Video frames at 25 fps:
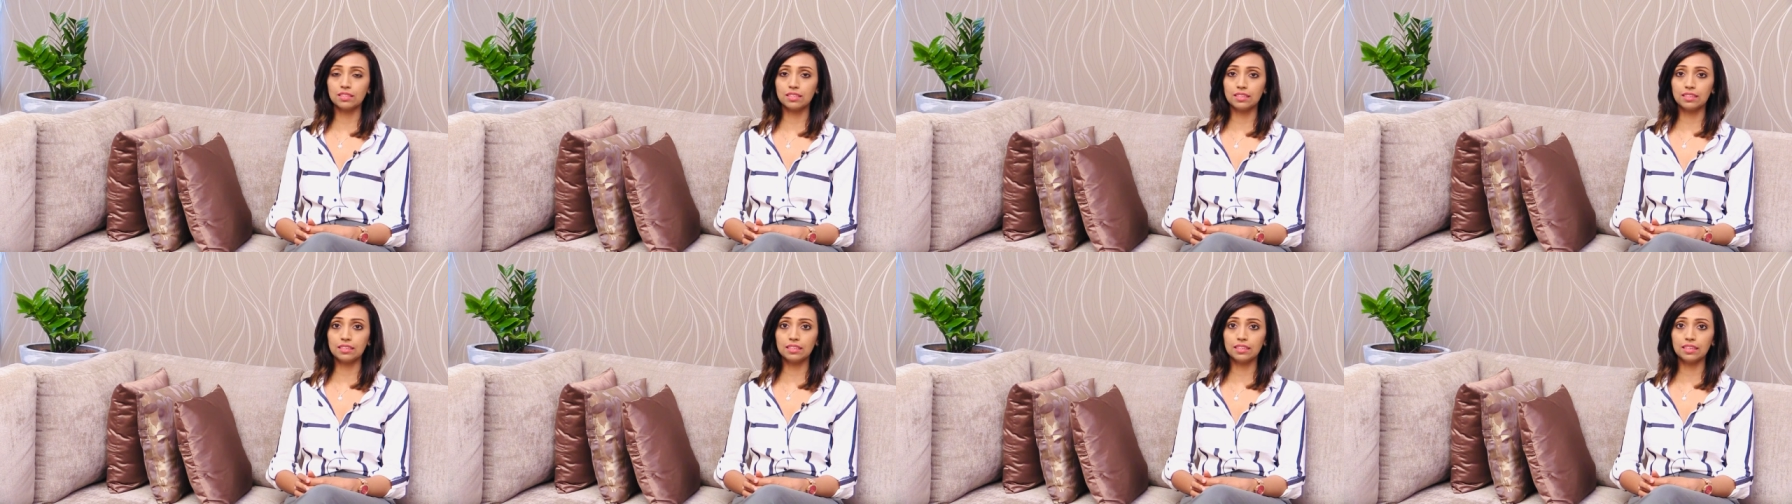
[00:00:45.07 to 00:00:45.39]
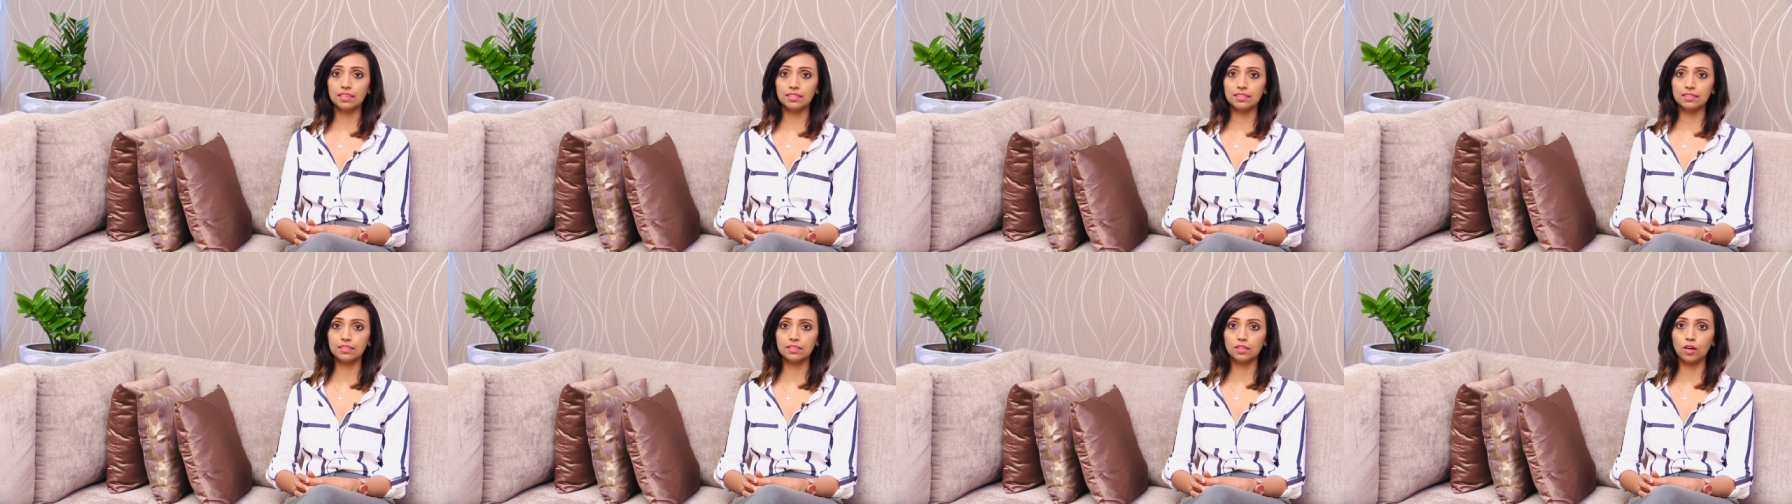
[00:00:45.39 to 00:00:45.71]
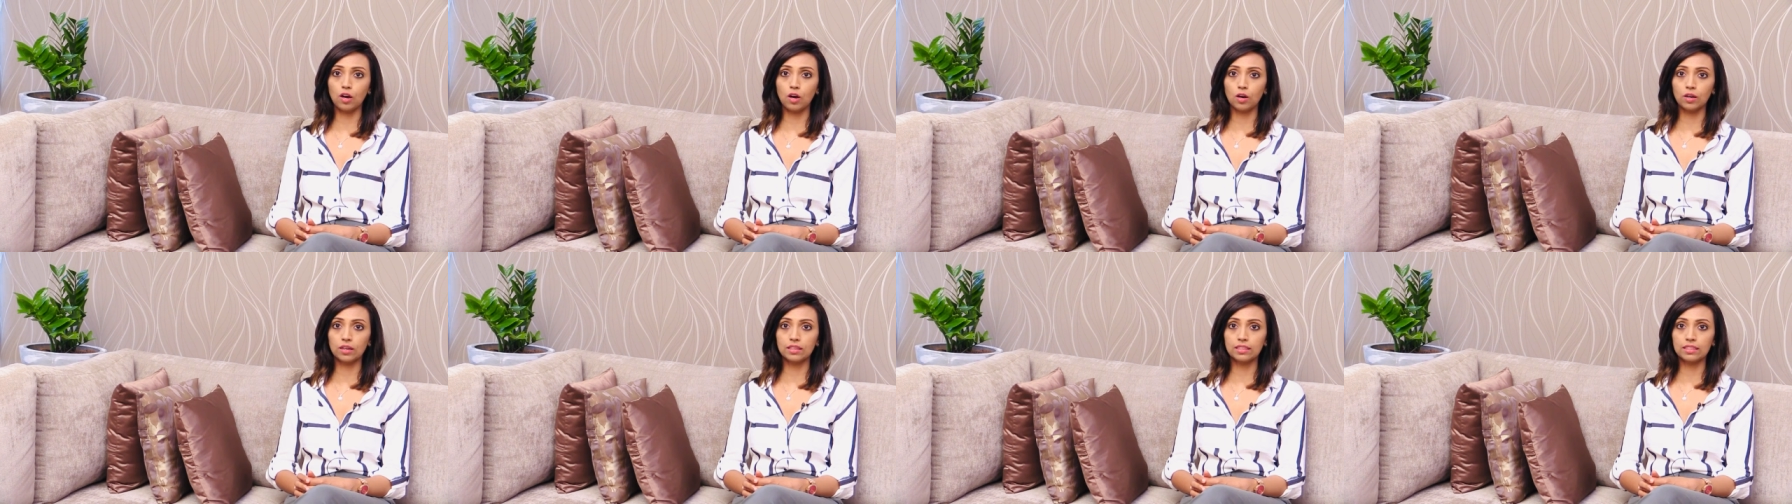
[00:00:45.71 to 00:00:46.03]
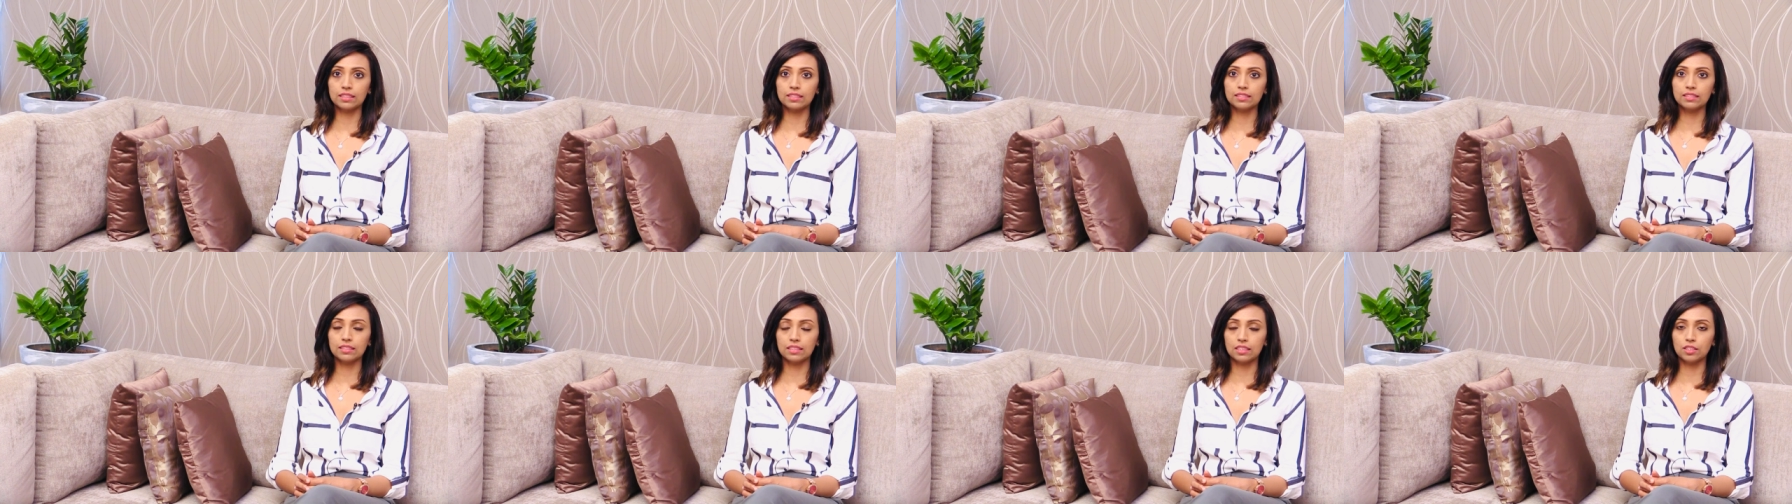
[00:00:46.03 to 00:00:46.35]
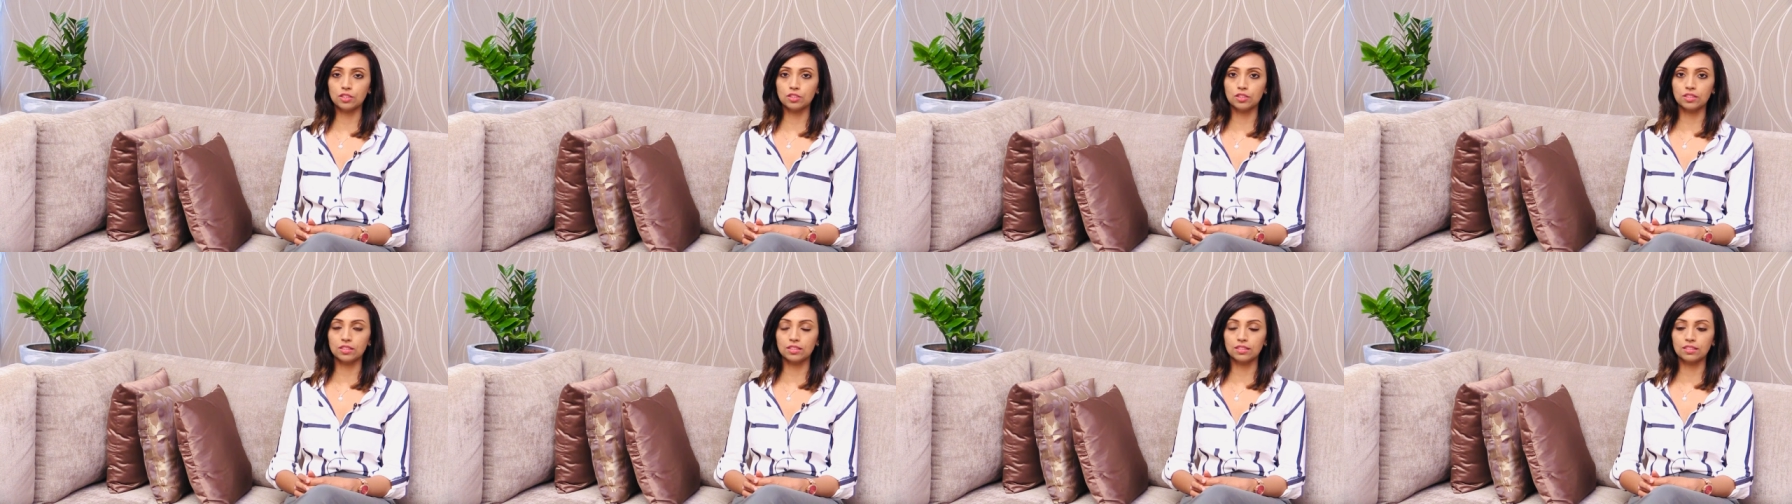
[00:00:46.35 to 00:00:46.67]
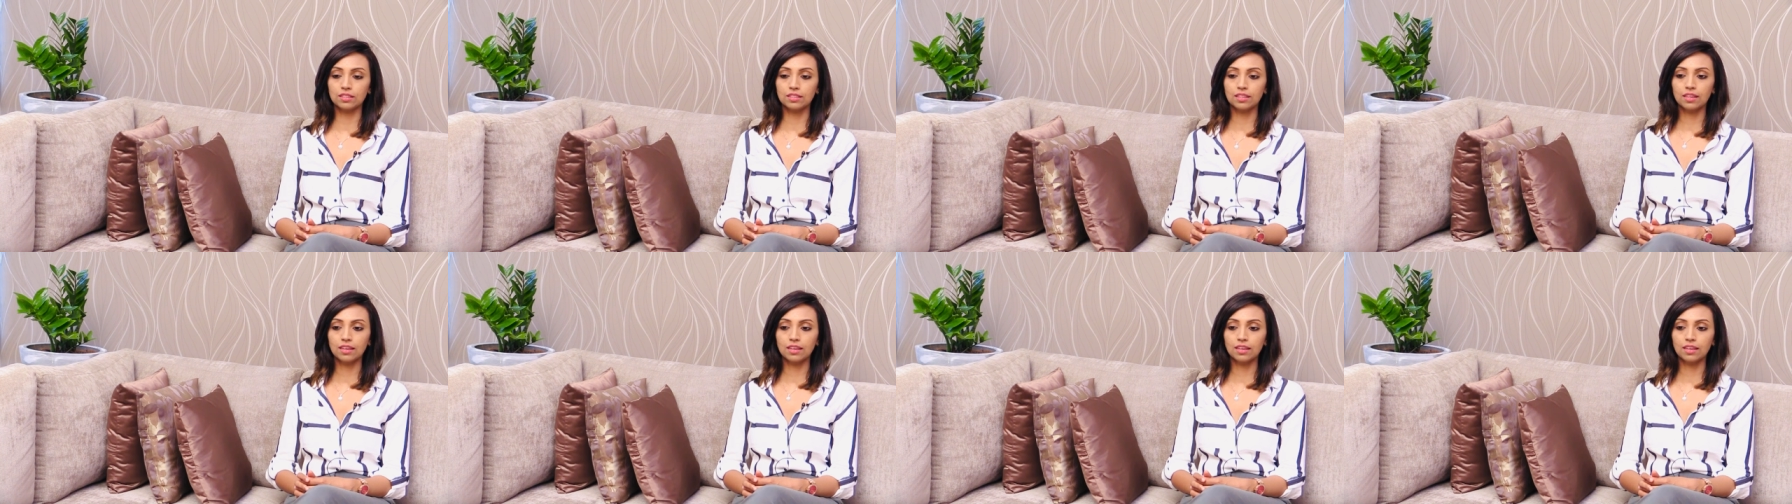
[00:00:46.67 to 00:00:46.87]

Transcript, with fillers: dedicated organization.